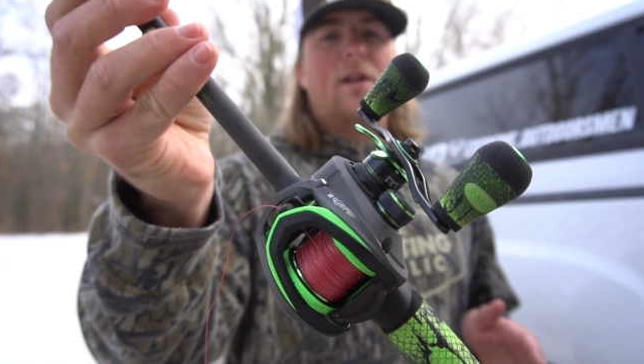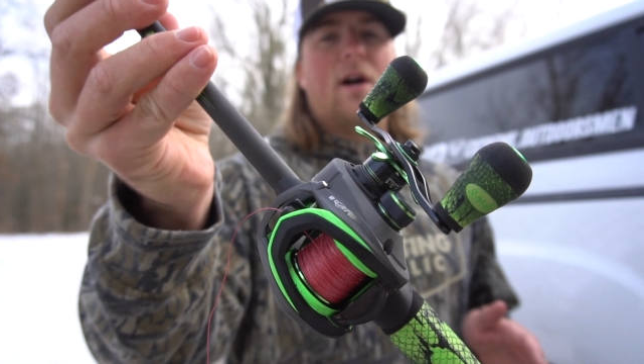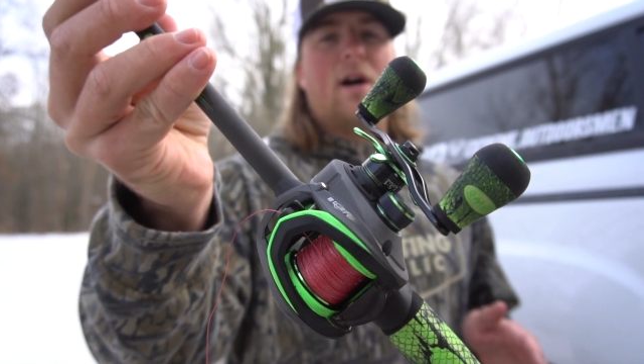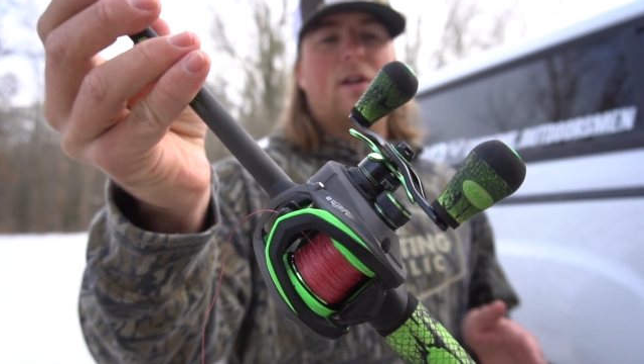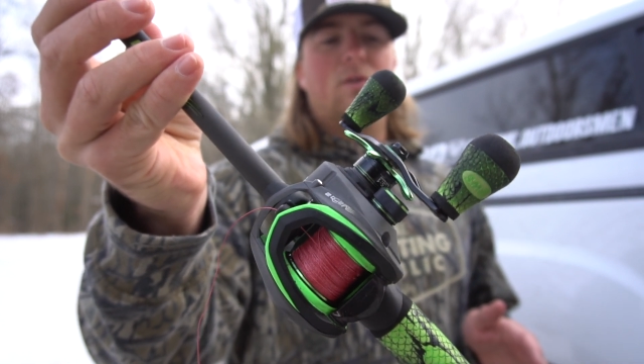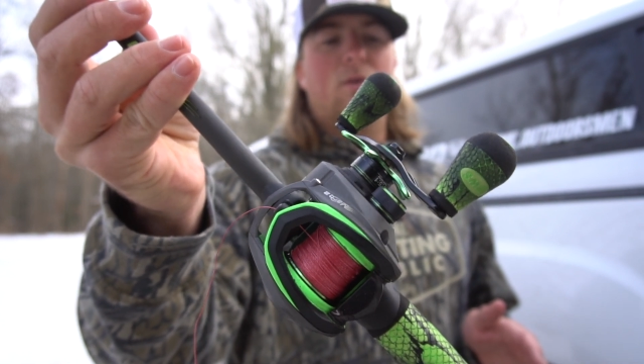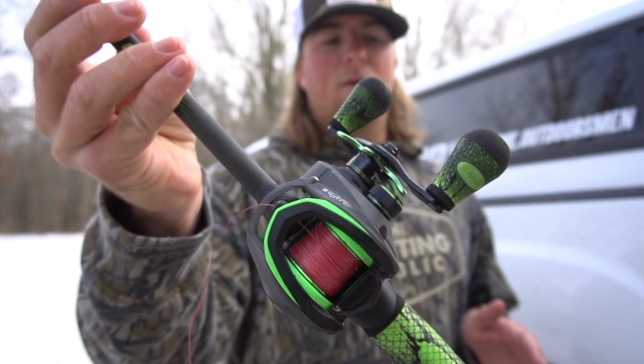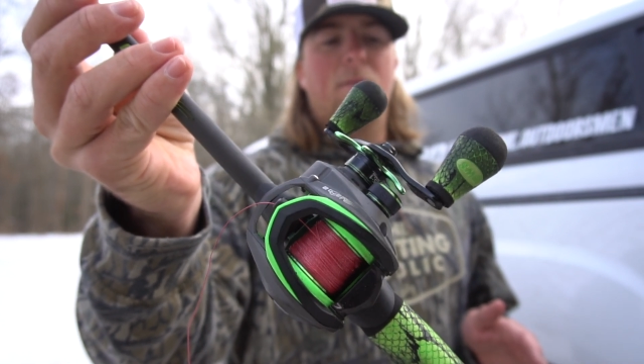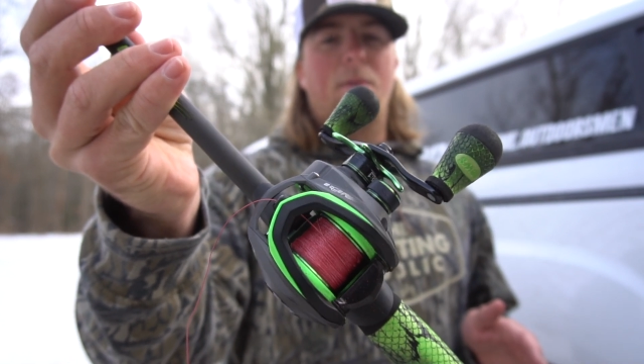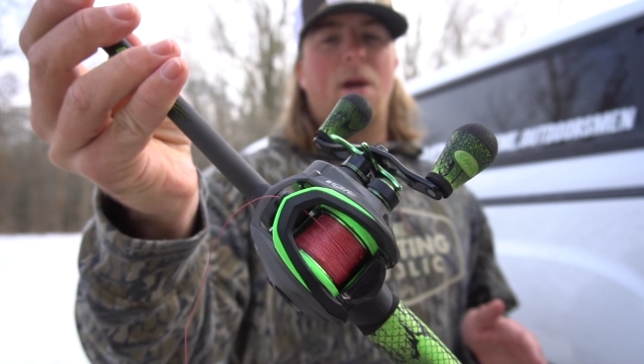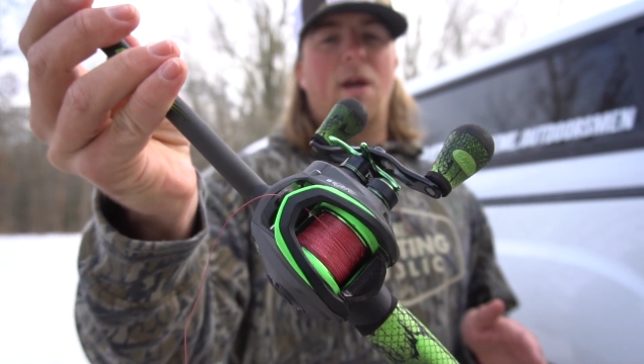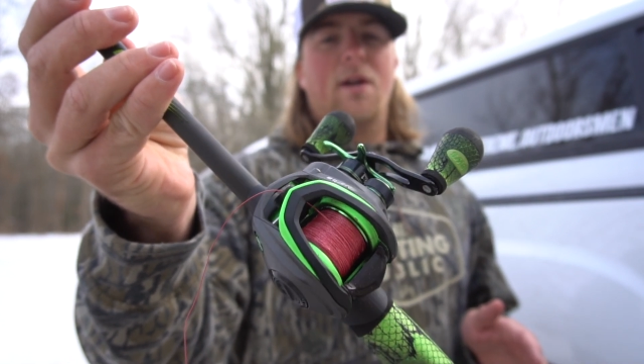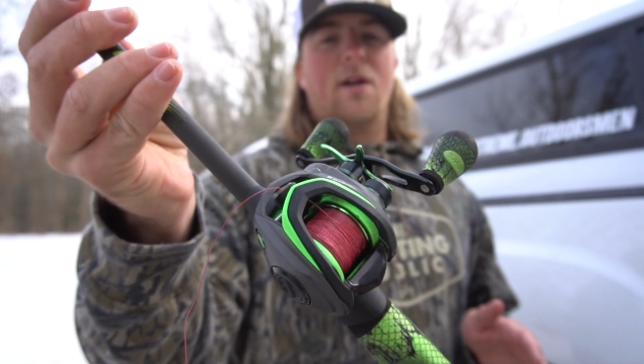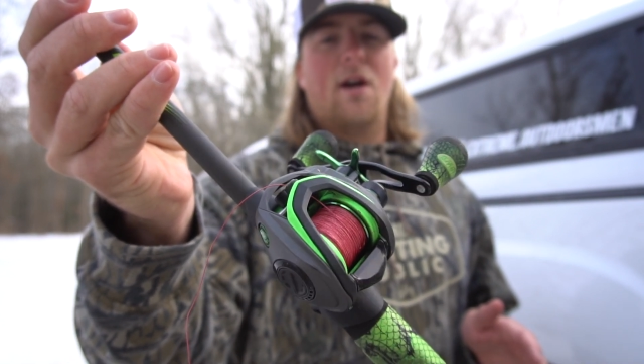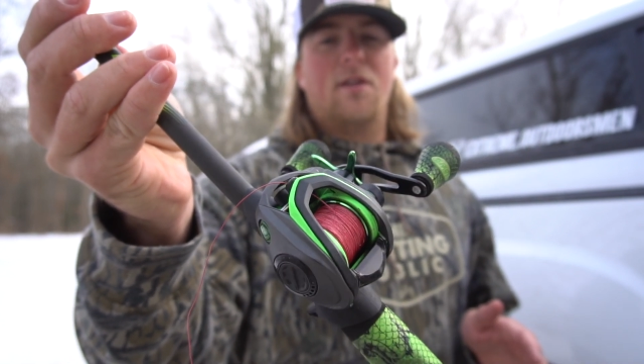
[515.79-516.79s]
onto a
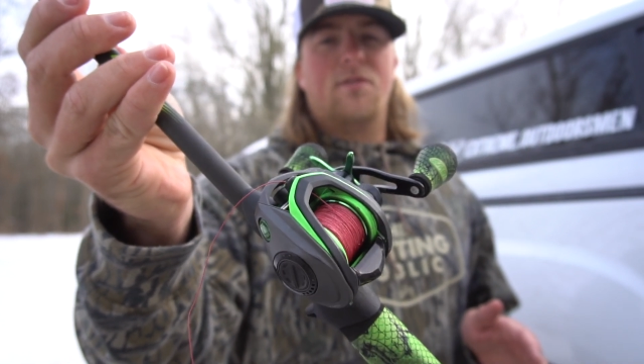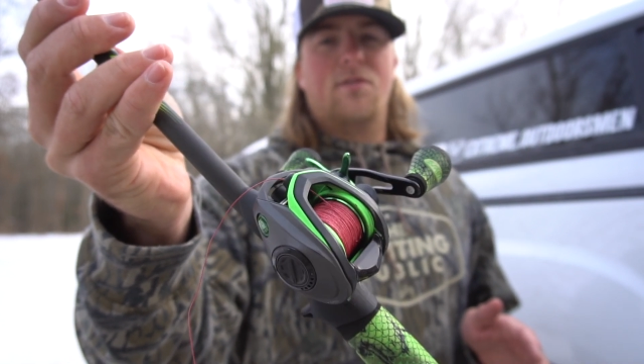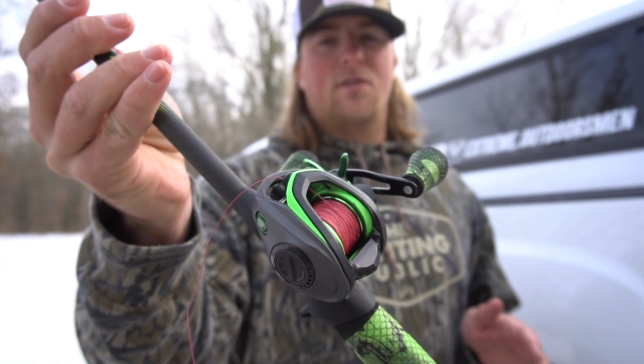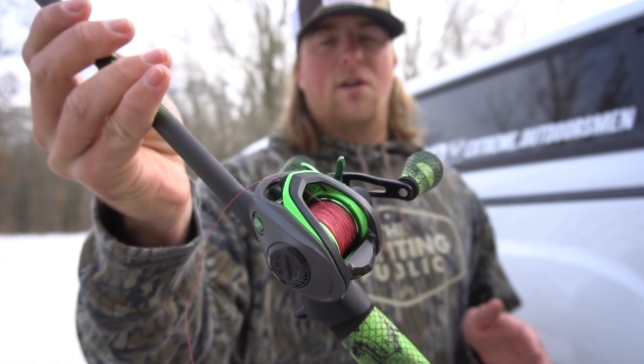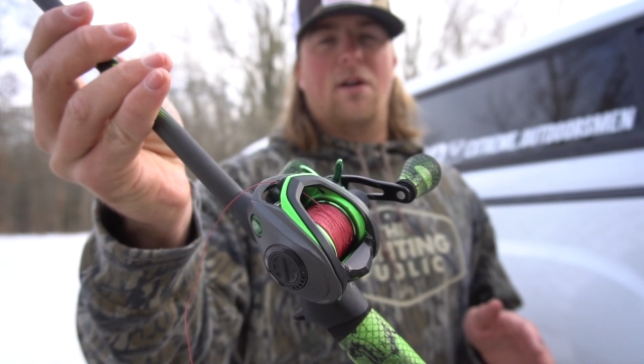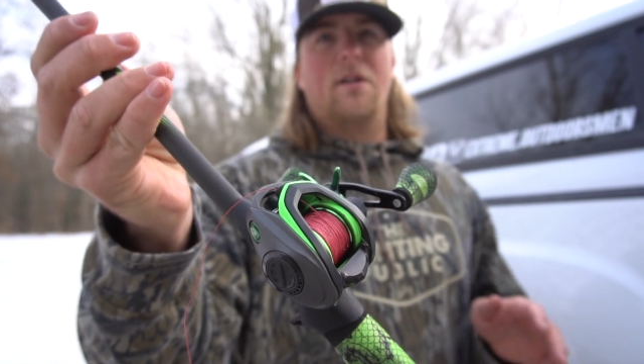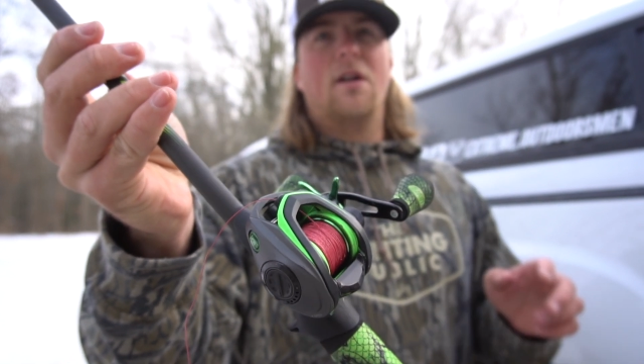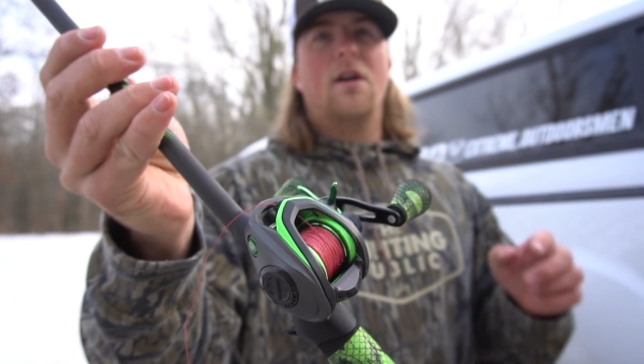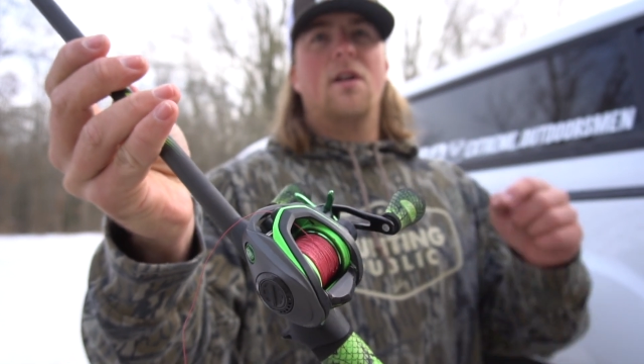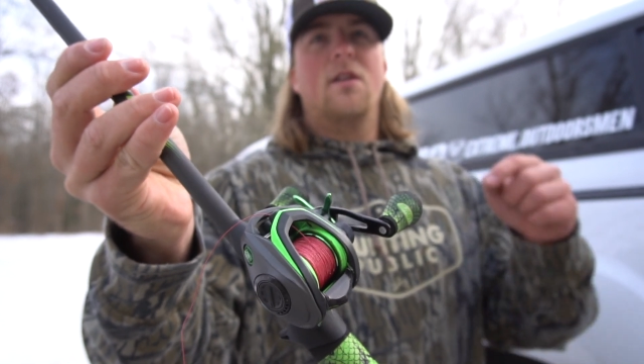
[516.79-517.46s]
baitcaster and